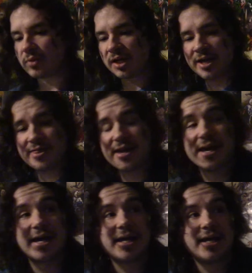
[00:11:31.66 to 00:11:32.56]
And
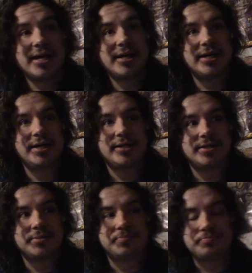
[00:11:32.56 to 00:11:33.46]
then,
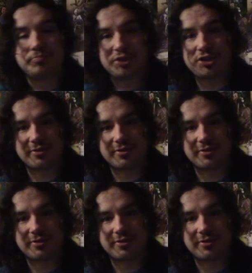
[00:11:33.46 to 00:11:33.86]
just